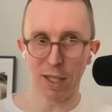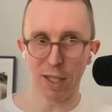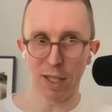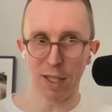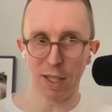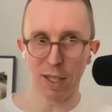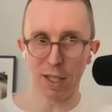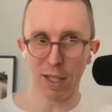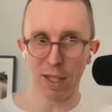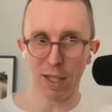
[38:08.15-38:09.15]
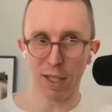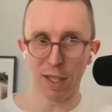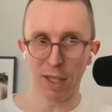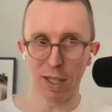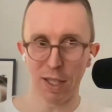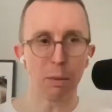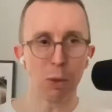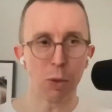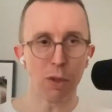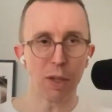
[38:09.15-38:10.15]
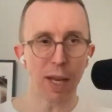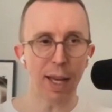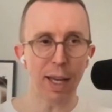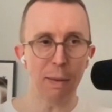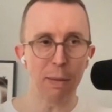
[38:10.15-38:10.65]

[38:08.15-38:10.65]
But I haven't really got anything more than that.